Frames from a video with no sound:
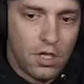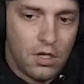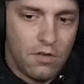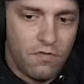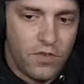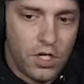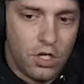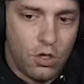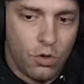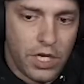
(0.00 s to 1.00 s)
play
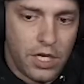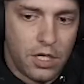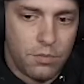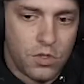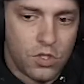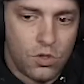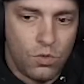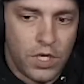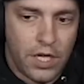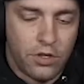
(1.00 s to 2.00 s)
video games
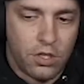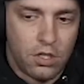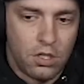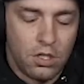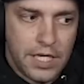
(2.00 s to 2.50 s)
together,